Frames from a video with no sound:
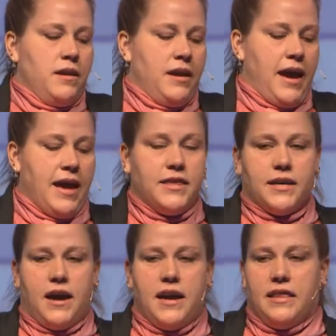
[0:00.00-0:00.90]
Ethic
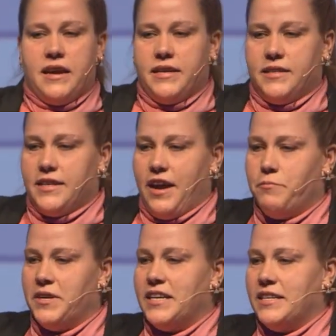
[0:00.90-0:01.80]
guidelines have
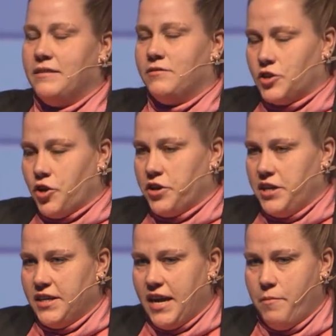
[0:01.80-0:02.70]
been
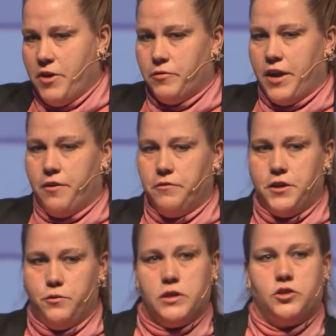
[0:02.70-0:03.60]
starting to come out now. The
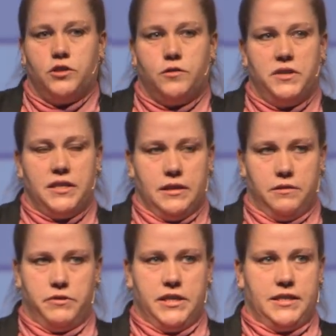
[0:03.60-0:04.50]
US just recently
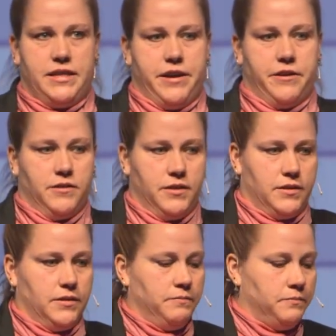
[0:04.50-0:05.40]
released
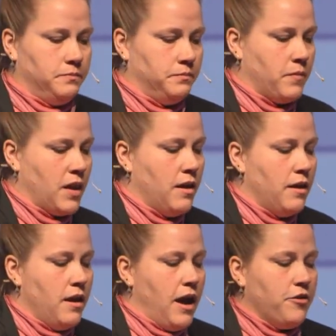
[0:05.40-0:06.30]
theirs.
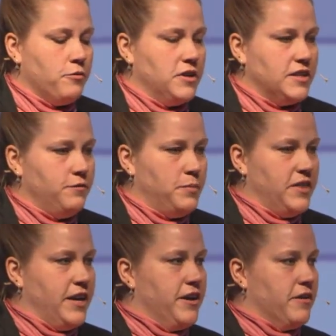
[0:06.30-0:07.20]
Other ones have been
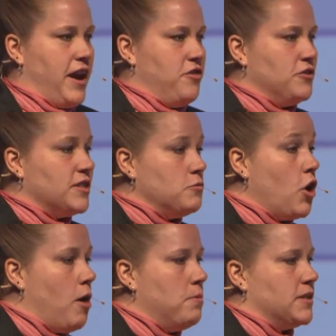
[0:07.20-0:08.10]
there, and there's some
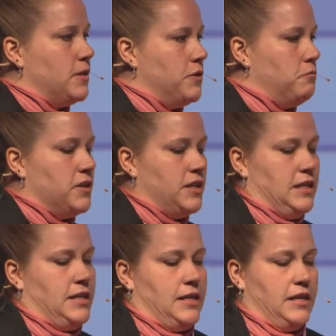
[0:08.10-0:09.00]
topics that we really
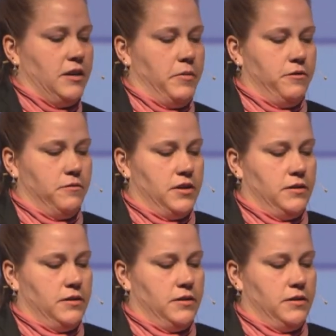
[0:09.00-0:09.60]
need to think about.